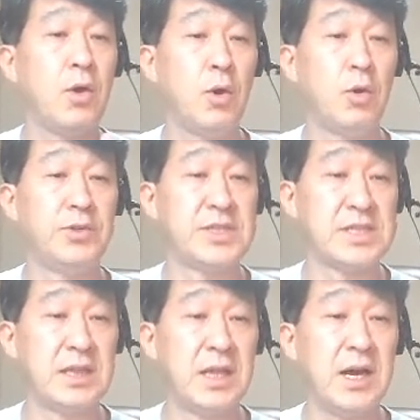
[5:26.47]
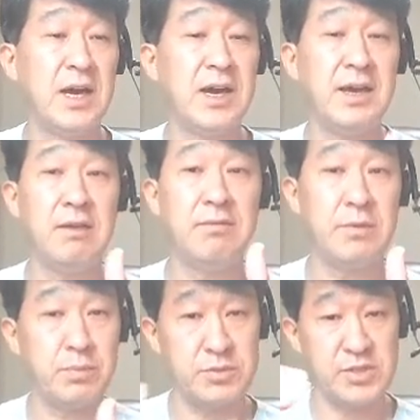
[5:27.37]
All this live
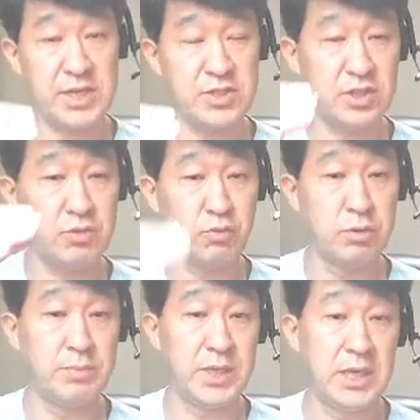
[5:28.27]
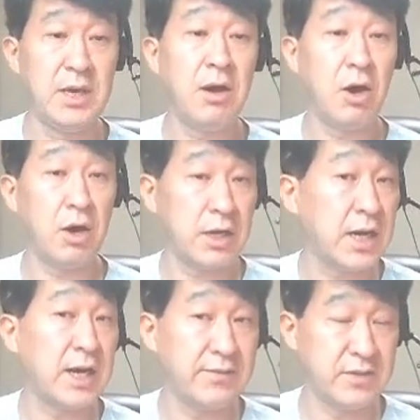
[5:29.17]
session will be
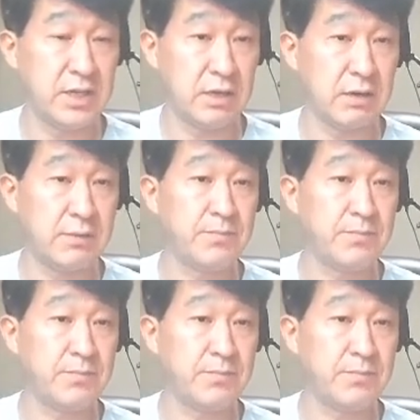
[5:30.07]
archived here.